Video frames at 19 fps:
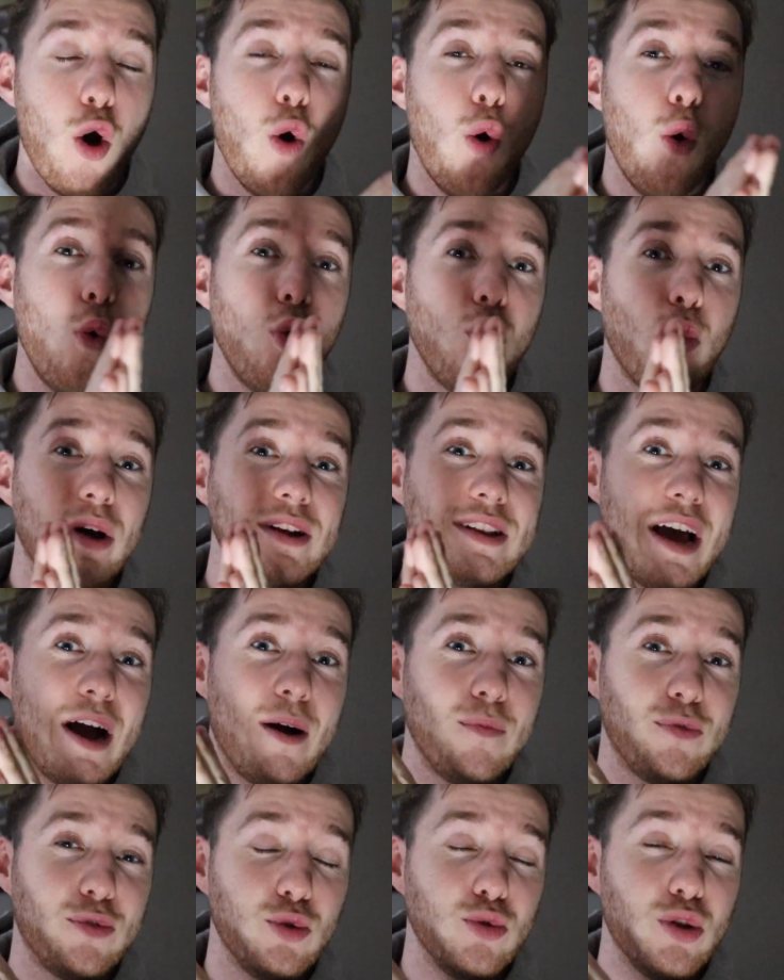all the way
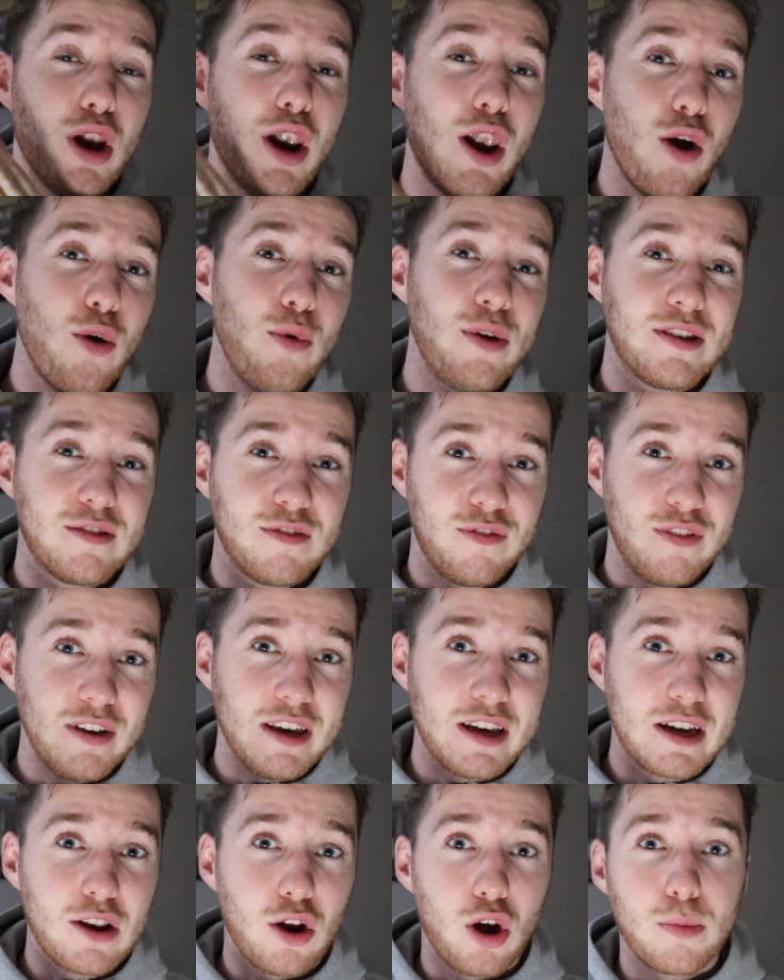down to the lowest
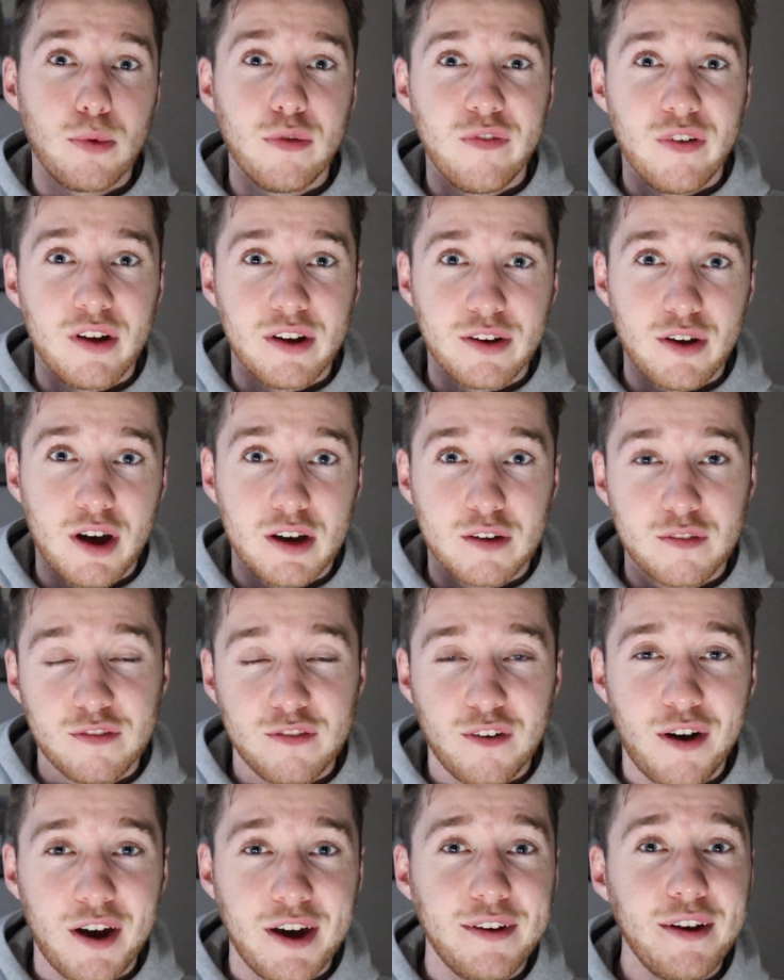fee global fund I could
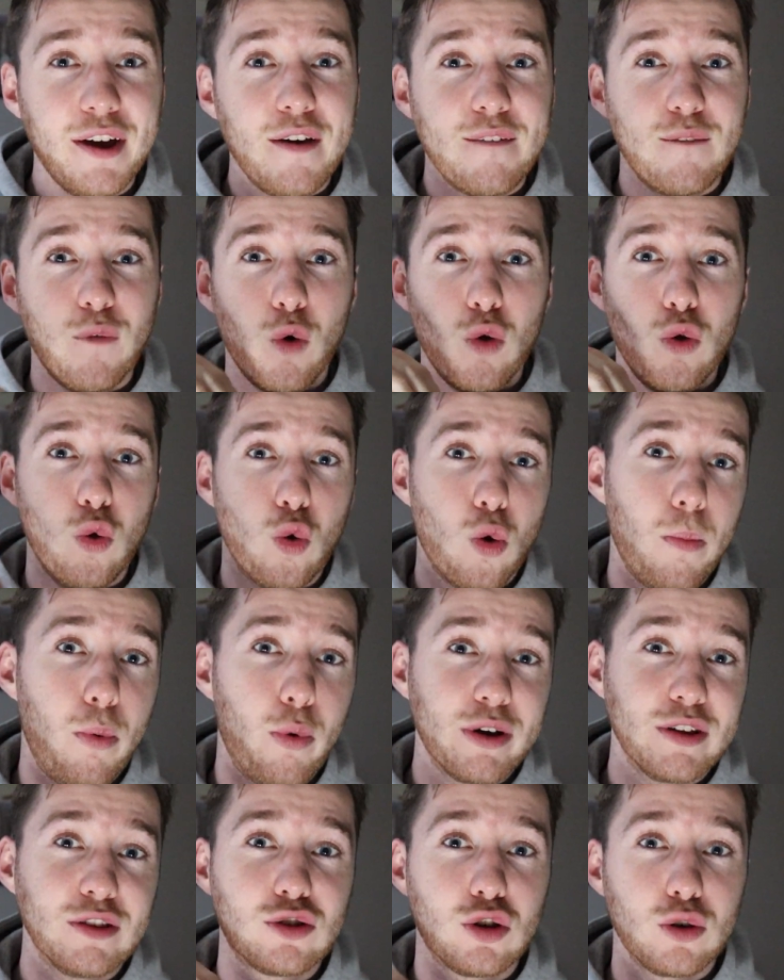find, or
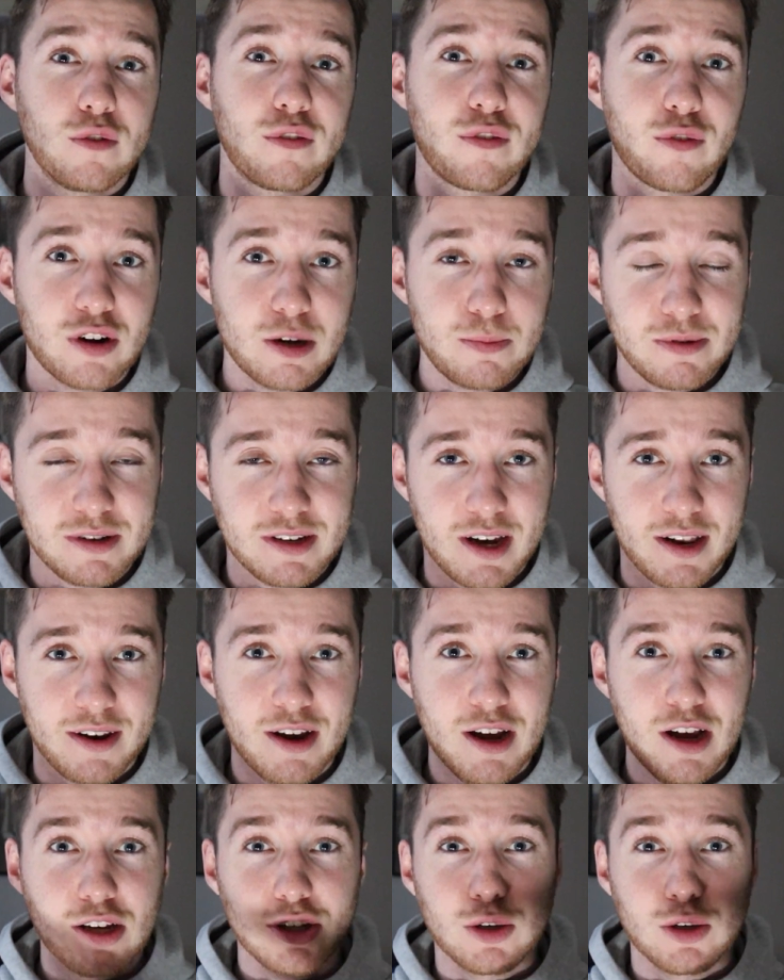0.23%.